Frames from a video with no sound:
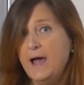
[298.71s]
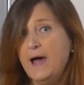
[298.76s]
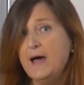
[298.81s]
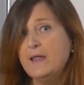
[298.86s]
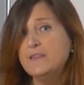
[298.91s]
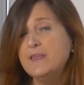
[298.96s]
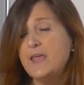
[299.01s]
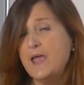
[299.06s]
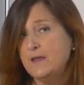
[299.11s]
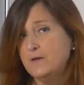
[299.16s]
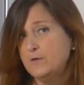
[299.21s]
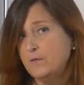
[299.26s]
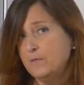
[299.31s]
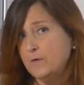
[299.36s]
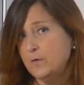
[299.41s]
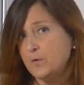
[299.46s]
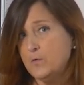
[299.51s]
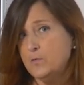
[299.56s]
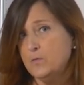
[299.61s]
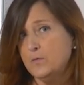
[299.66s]
at the end of
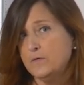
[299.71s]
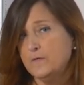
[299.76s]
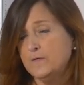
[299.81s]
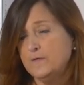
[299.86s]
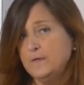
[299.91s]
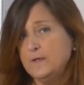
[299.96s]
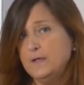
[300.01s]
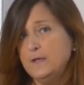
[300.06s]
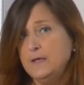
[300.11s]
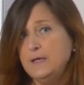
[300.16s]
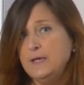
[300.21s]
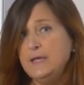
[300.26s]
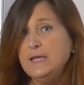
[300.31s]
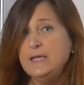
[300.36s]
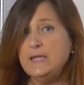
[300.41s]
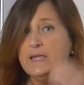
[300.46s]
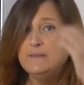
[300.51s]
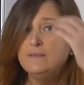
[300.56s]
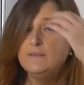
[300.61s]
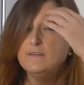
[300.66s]
the course.
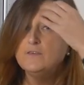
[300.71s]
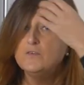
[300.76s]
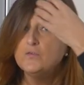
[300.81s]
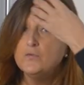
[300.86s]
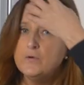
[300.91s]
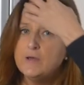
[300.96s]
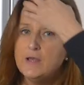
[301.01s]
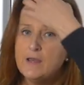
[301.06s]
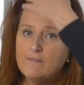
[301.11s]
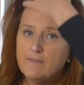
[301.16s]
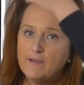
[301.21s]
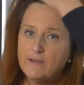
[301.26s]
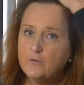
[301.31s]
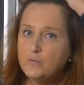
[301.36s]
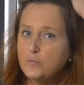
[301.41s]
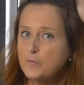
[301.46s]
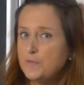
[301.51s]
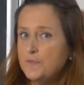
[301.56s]
It is relevant to